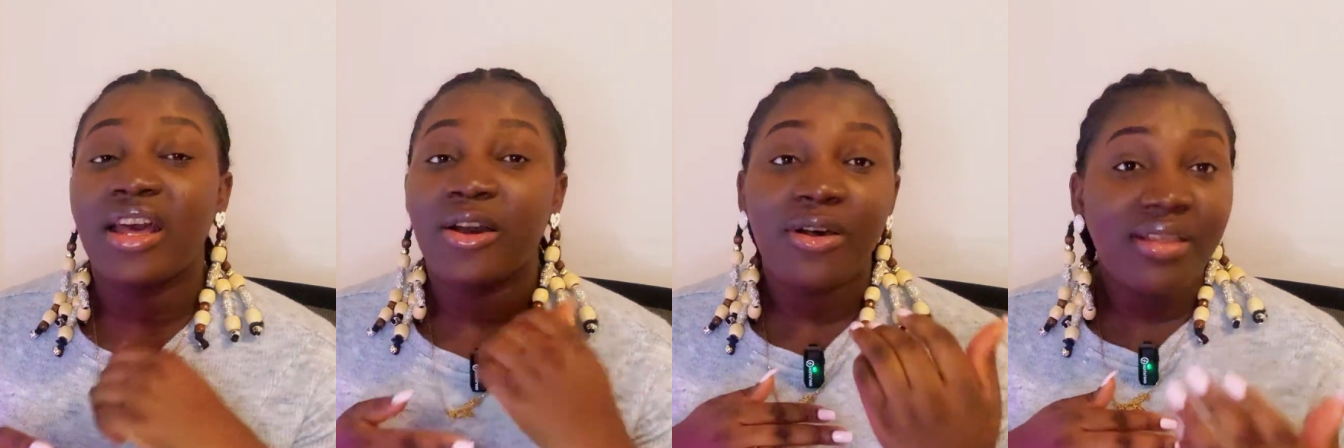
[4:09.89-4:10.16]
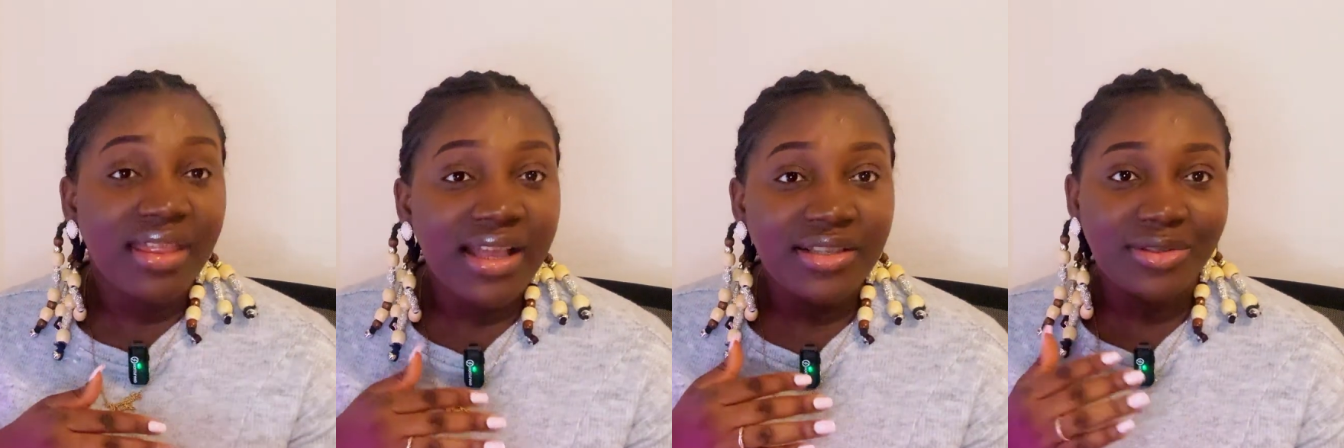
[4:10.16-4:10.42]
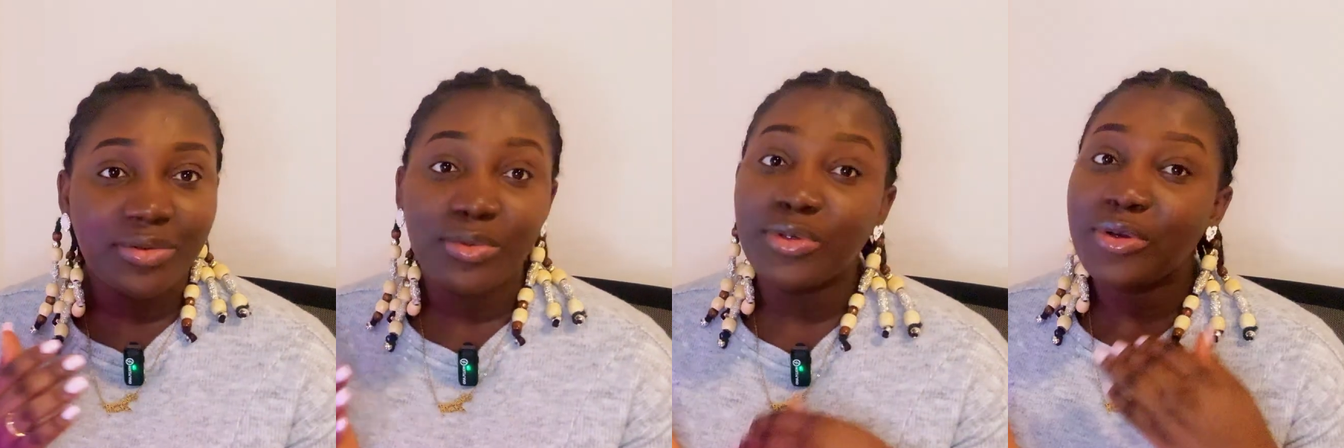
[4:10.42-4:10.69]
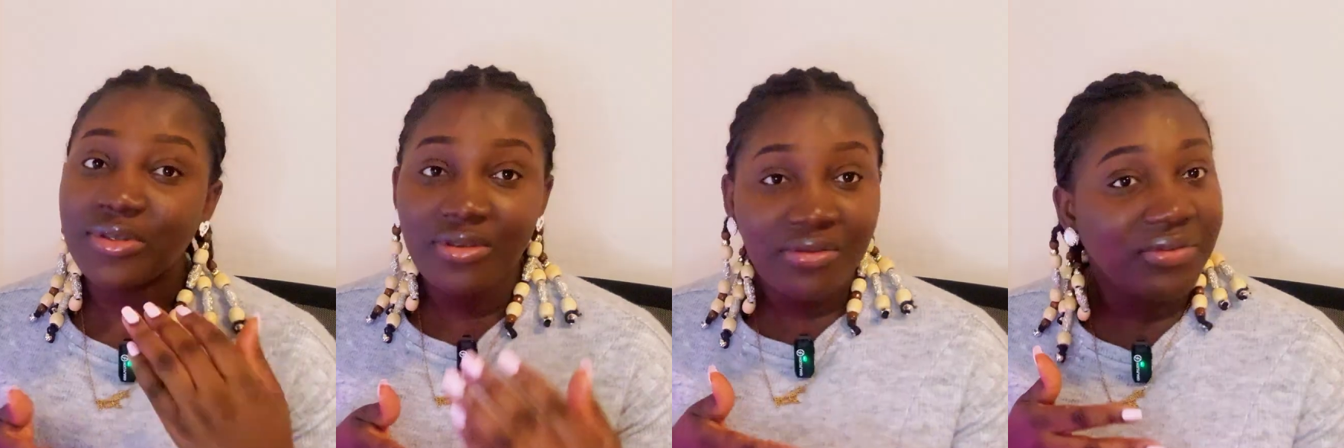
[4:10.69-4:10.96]
that others who
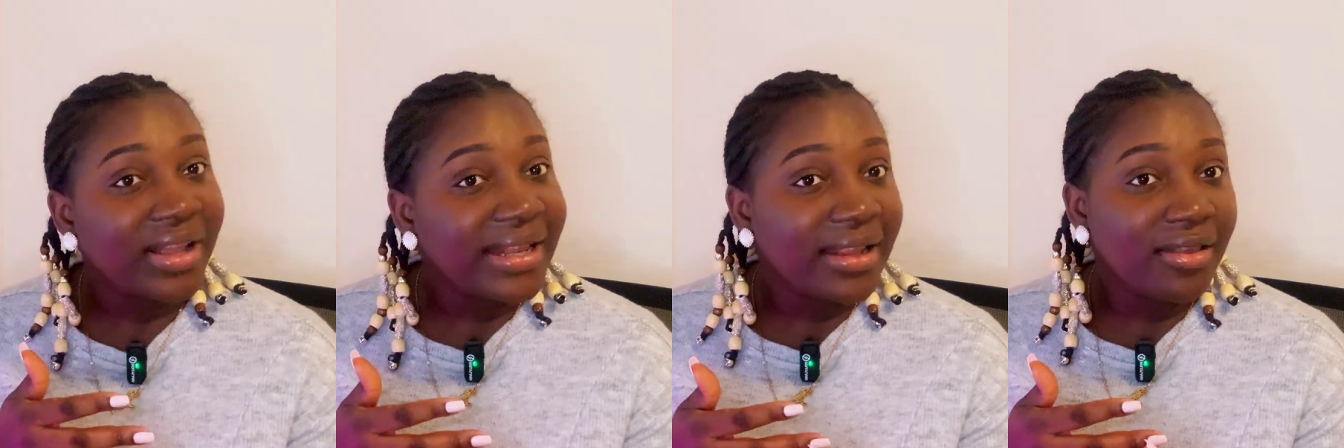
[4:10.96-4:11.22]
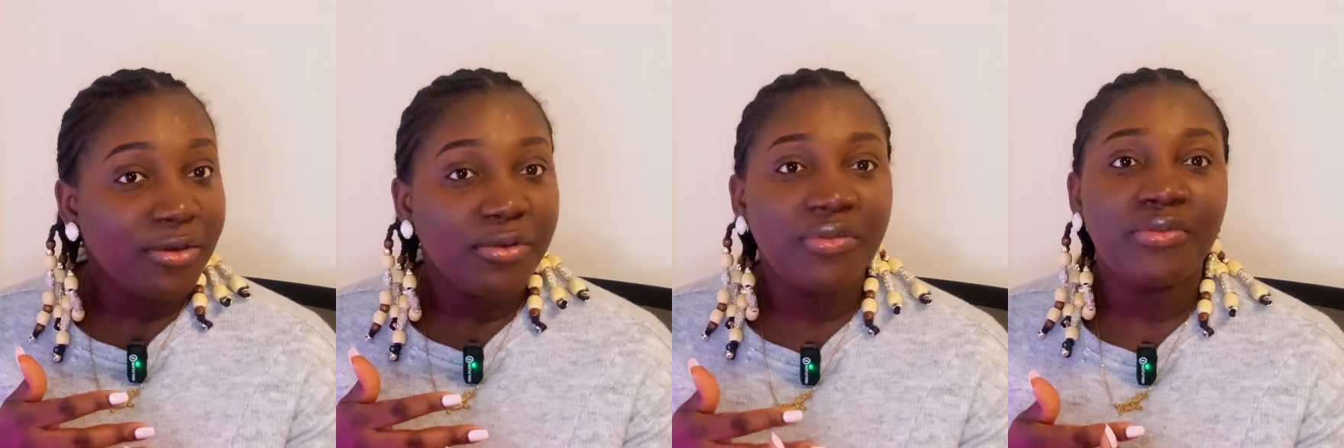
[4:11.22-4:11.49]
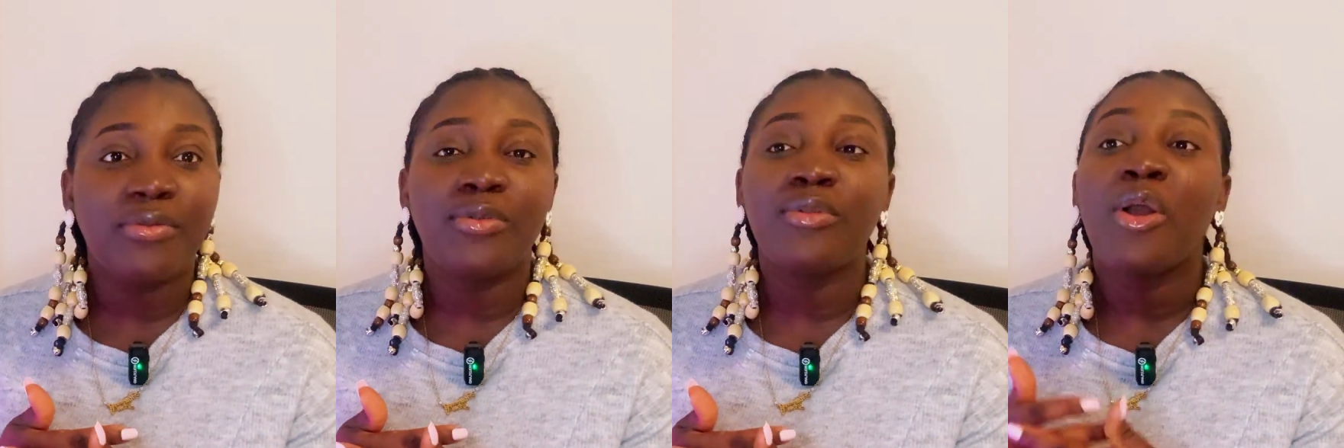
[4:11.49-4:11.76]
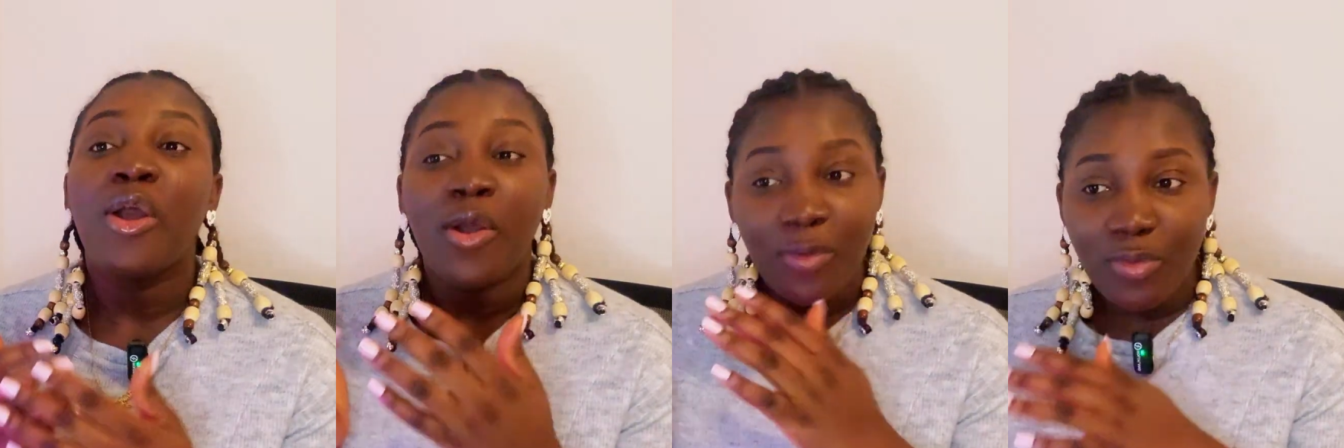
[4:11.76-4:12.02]
would also find it useful
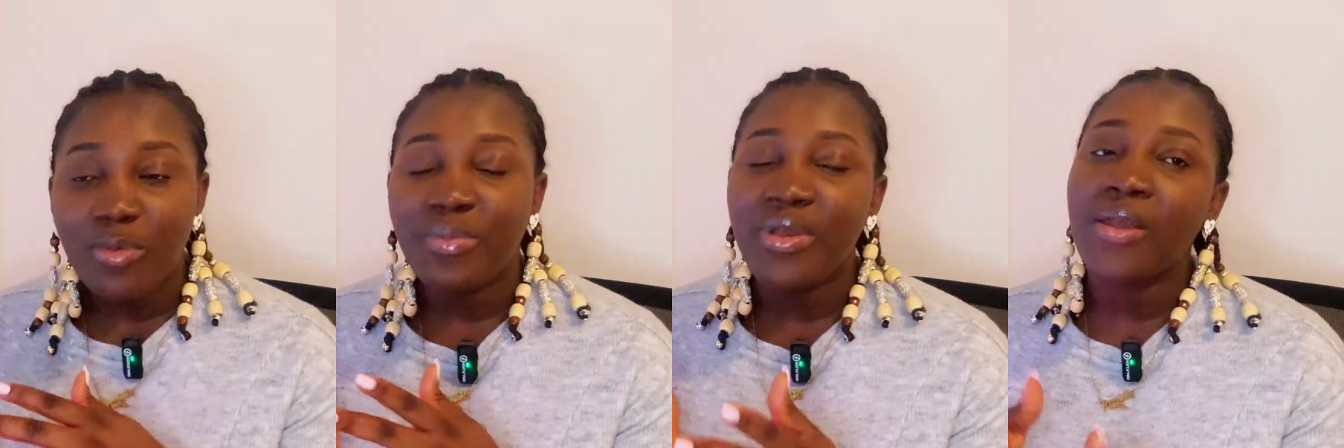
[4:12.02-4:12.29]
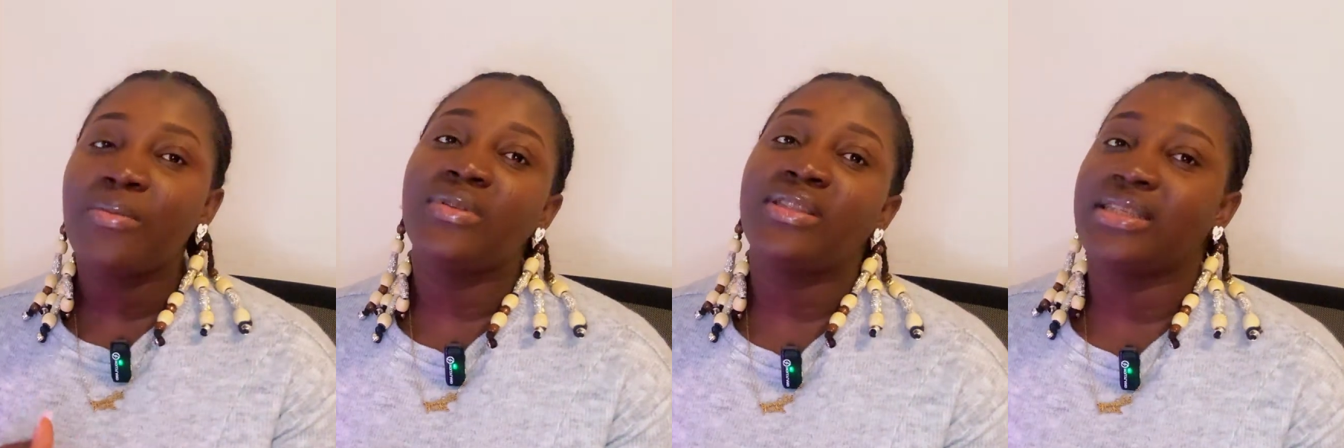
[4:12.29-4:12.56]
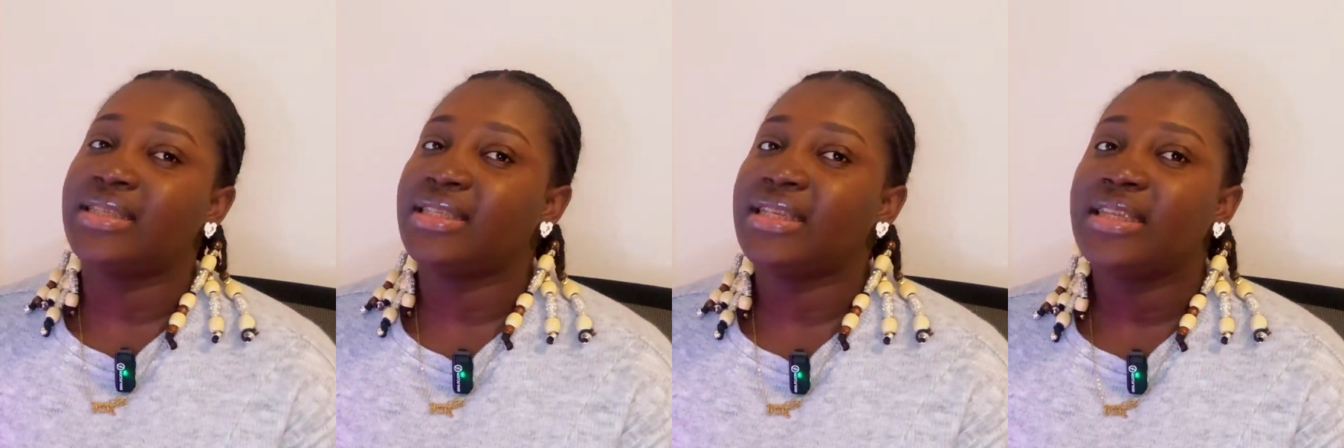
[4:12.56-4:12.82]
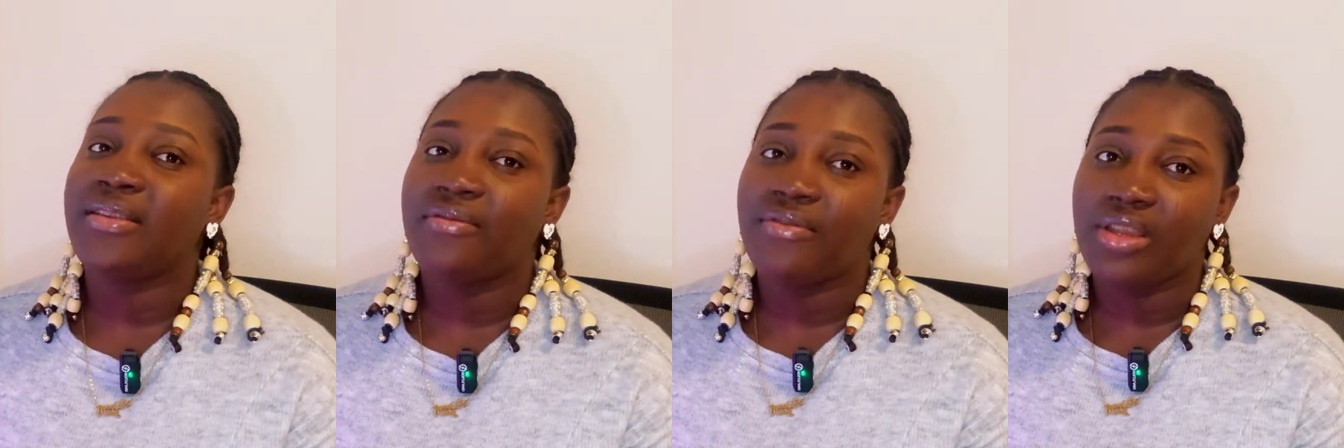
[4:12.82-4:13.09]
will be able to
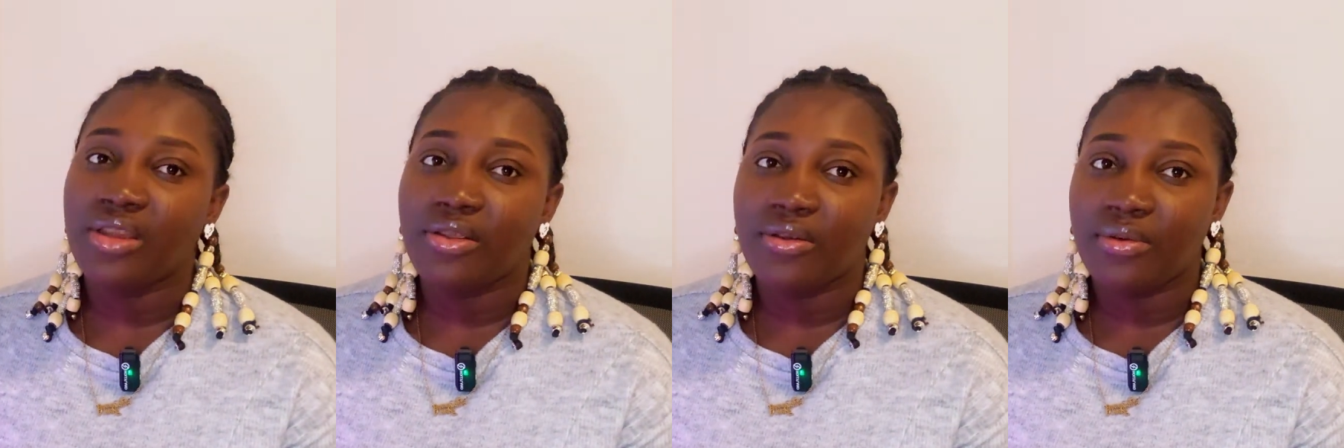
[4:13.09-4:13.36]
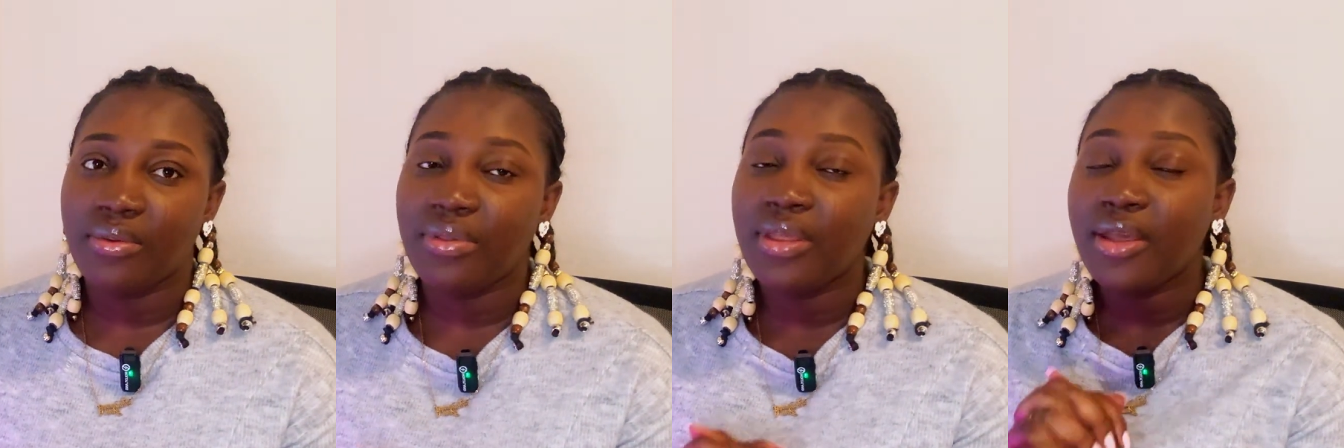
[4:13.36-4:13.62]
see the video.